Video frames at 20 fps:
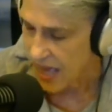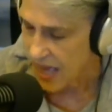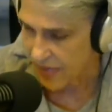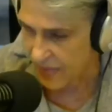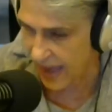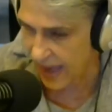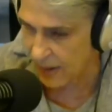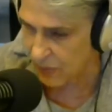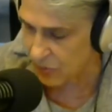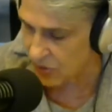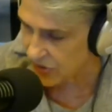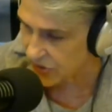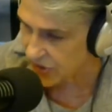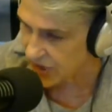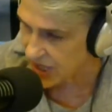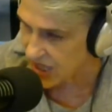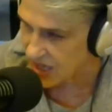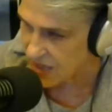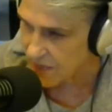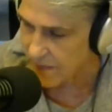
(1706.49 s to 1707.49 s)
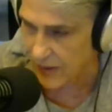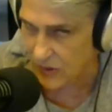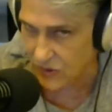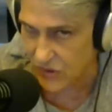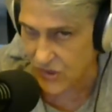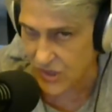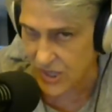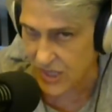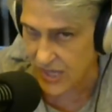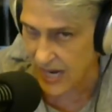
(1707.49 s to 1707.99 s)
that was the most
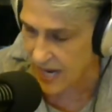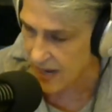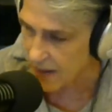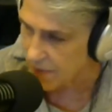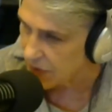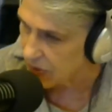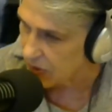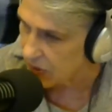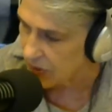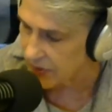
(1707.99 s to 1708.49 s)
stable.